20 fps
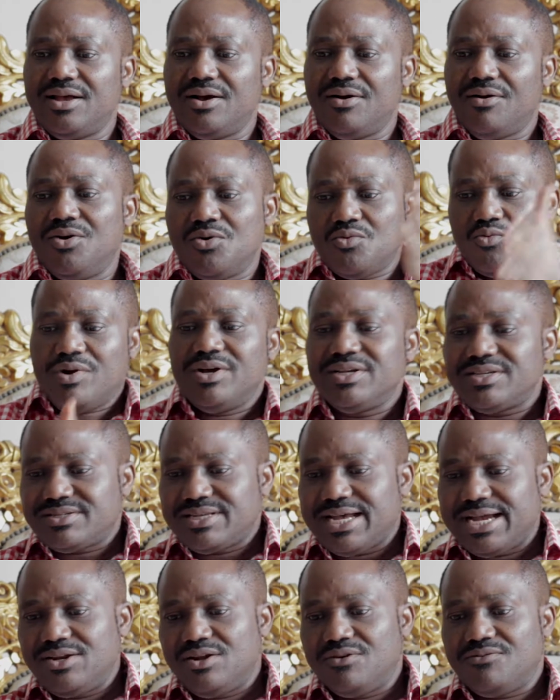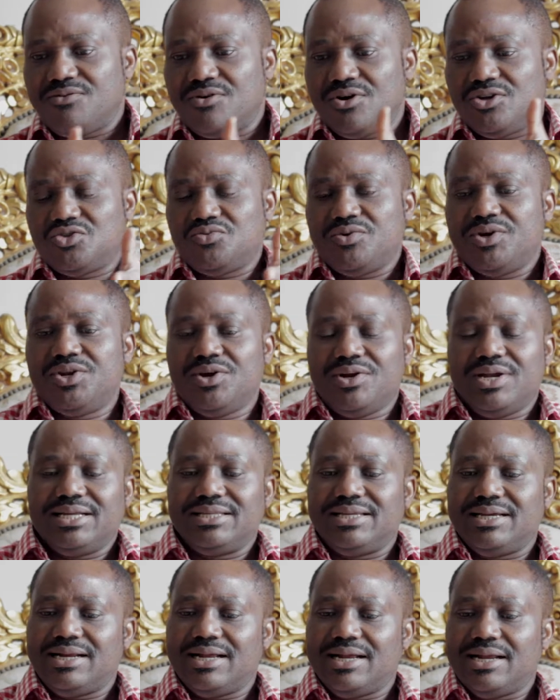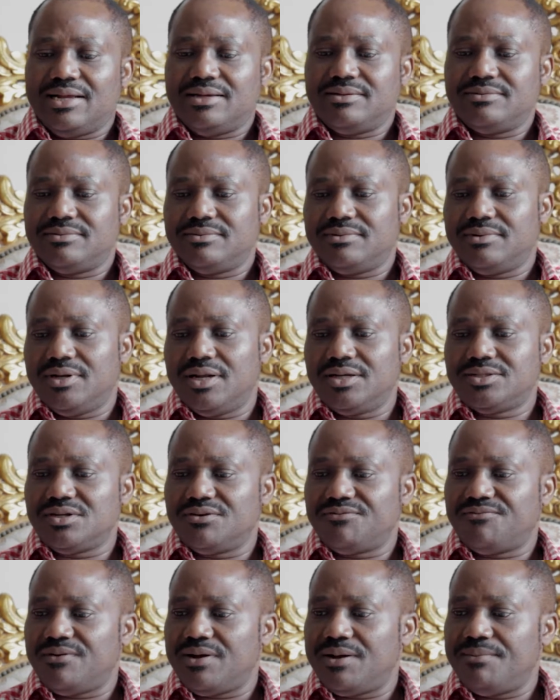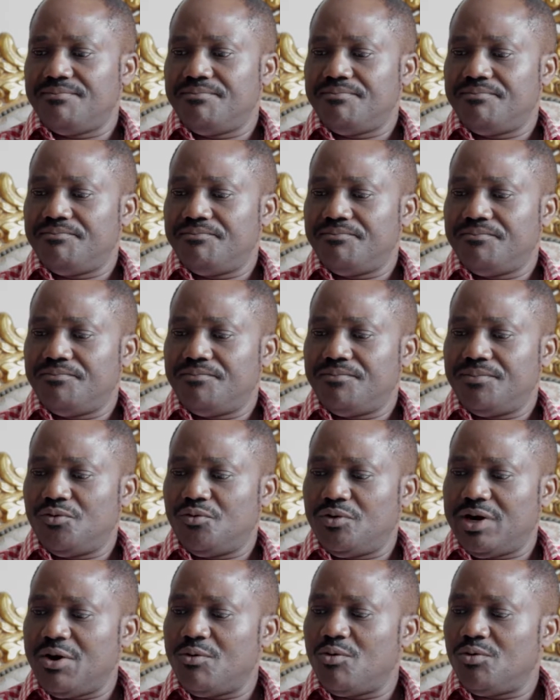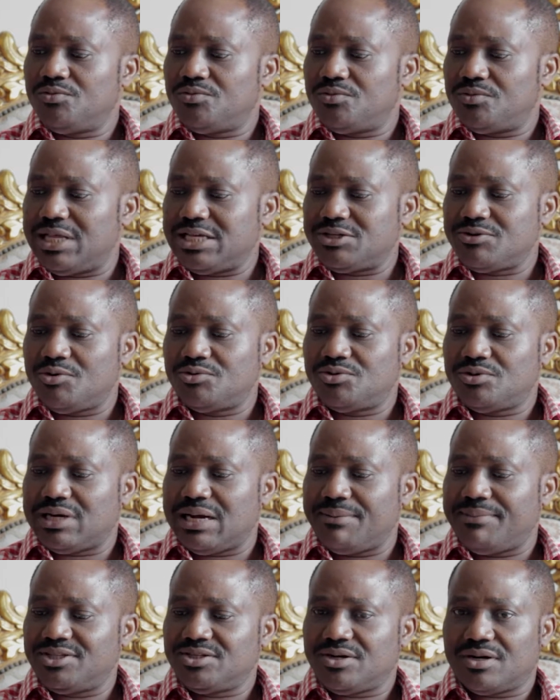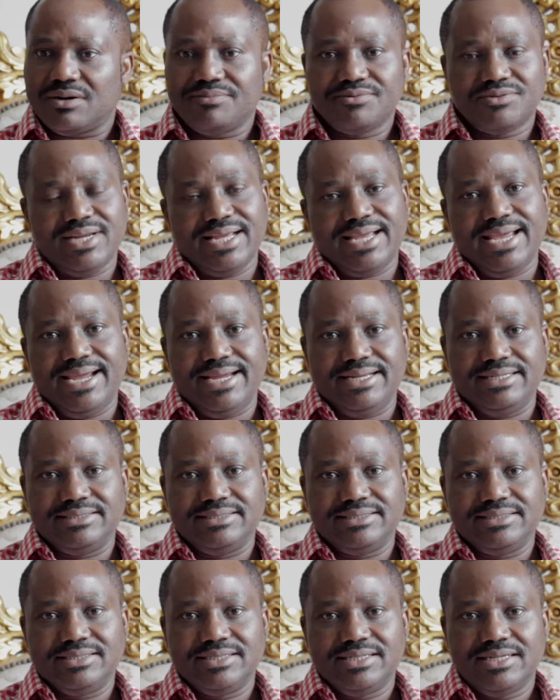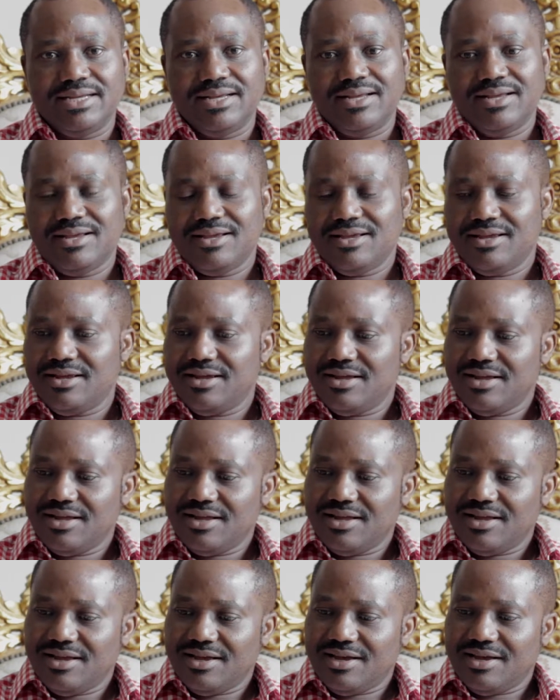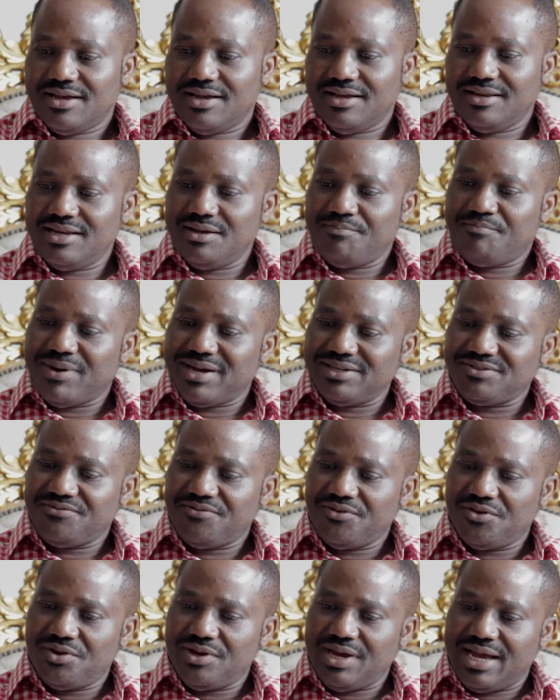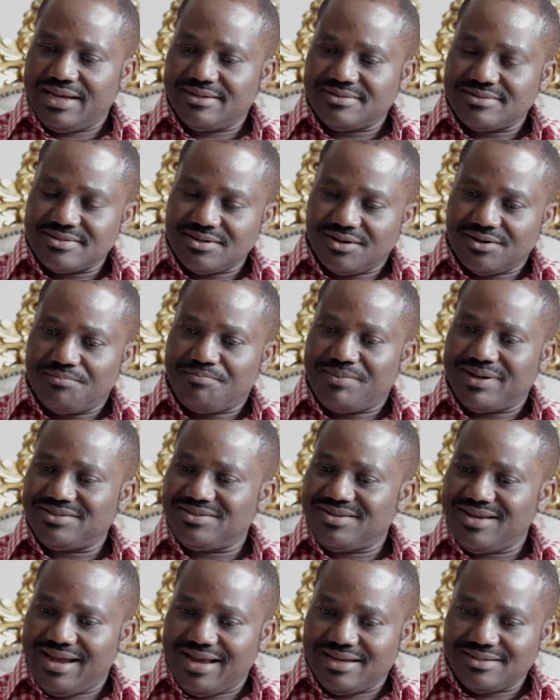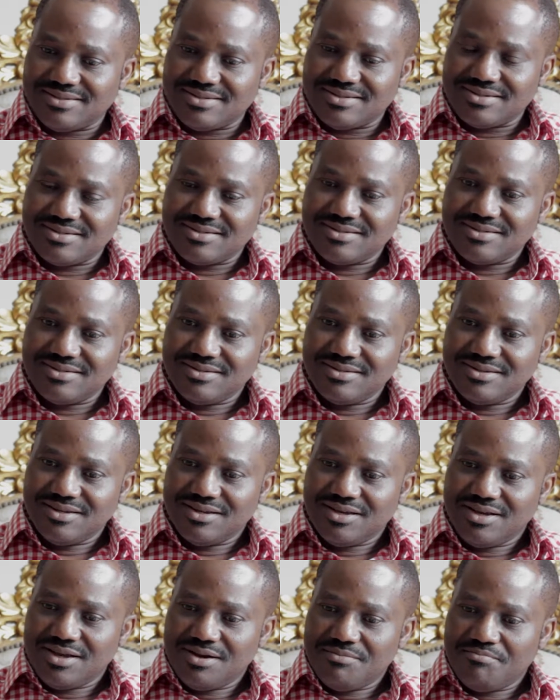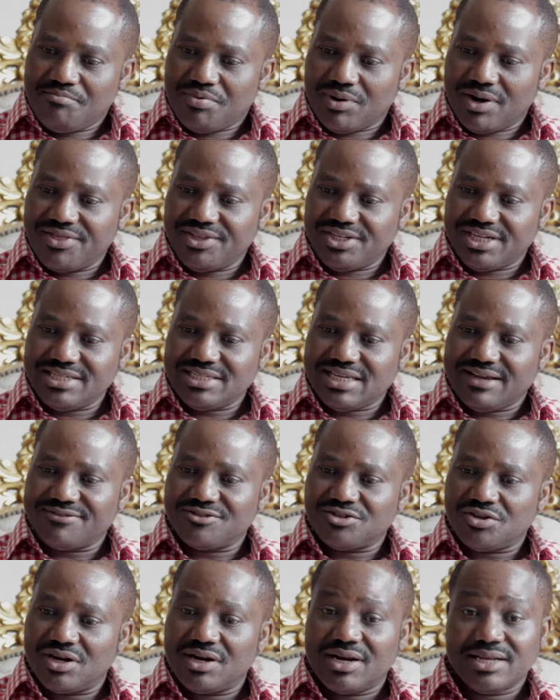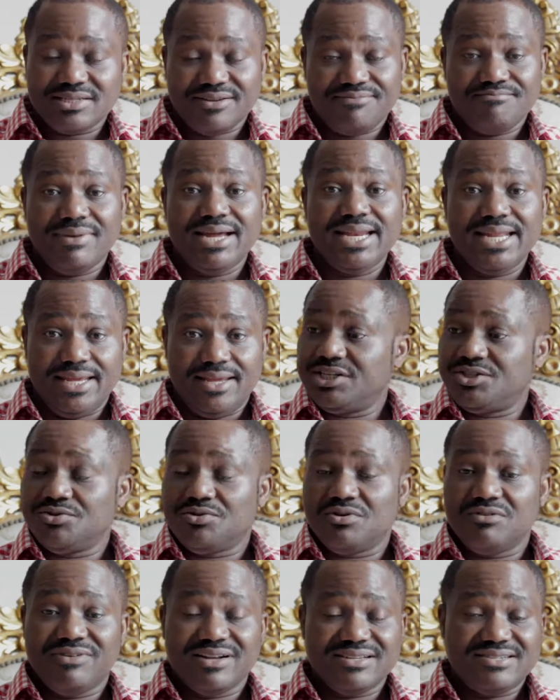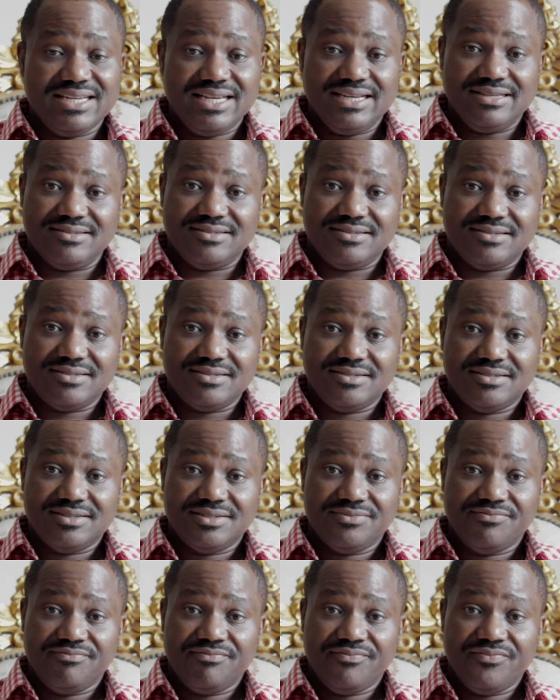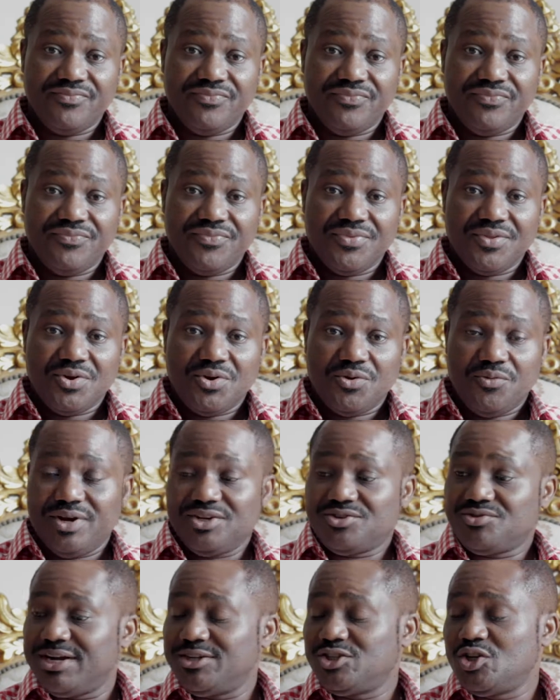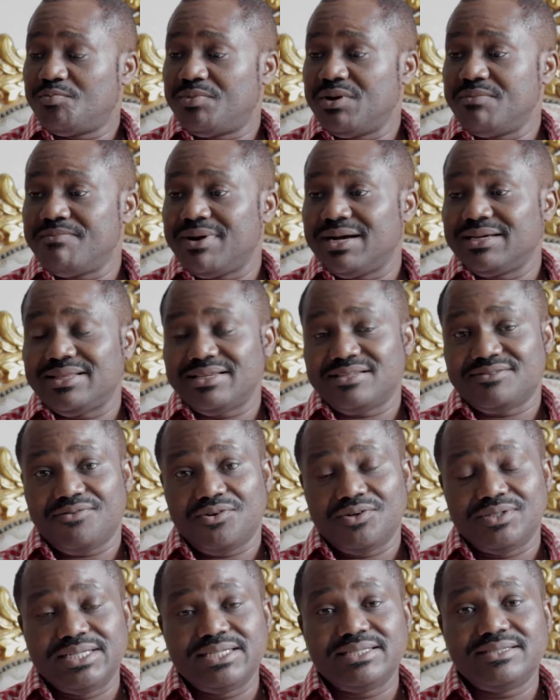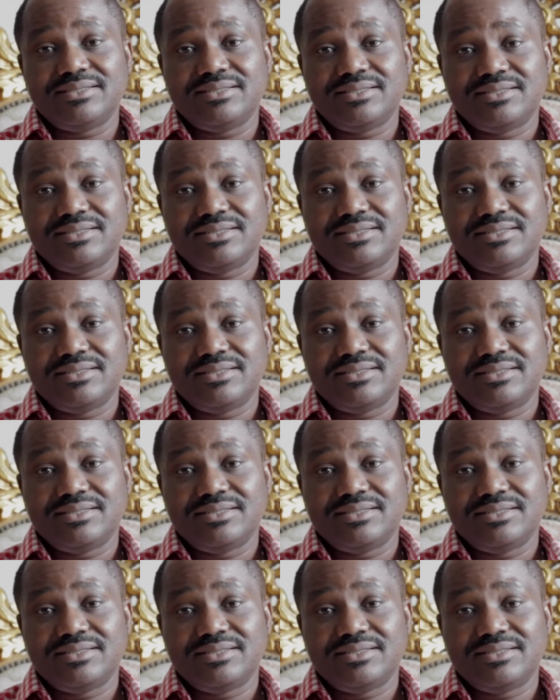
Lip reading: On one side, of course, we know that there are a lot of, that's why we'll talk about corruption again. In the past few years, or past years, politicians have stolen lots of money, took overseas. We try to bring back this funding.